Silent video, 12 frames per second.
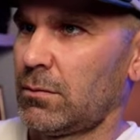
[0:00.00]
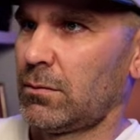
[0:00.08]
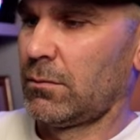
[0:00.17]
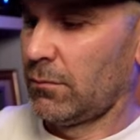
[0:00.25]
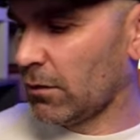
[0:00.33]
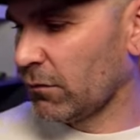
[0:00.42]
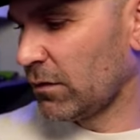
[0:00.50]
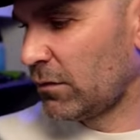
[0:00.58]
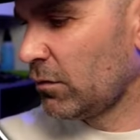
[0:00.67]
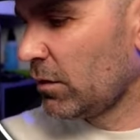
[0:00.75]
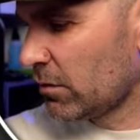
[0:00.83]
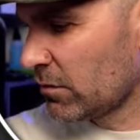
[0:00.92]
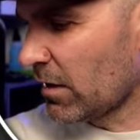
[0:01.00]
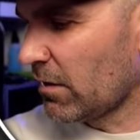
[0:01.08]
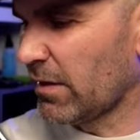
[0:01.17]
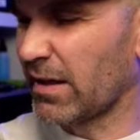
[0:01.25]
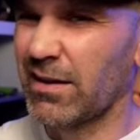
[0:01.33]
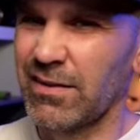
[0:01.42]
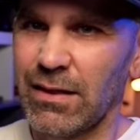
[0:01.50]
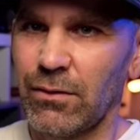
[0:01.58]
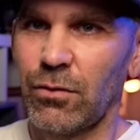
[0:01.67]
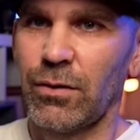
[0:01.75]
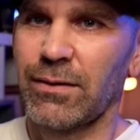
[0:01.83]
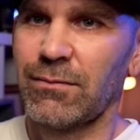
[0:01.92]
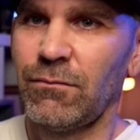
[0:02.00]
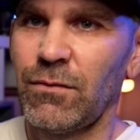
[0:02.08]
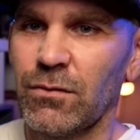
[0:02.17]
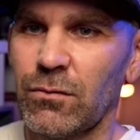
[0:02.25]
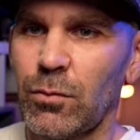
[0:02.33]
The LV2, you know, it's kind of like got that little, like feels a little